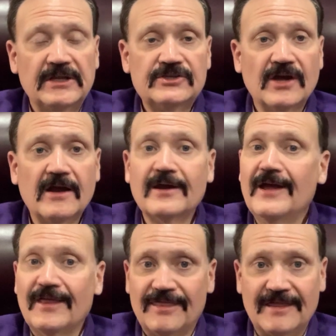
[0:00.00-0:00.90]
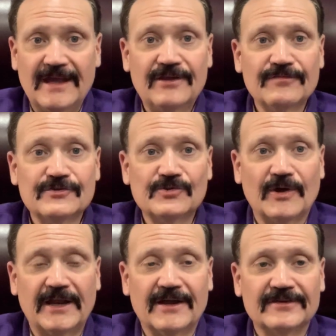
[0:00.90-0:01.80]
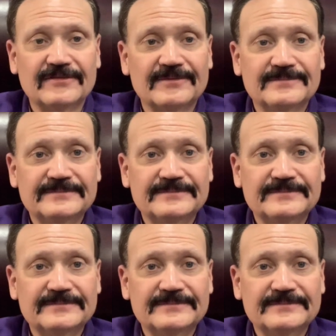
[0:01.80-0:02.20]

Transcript: Chuck. Thank you for joining us.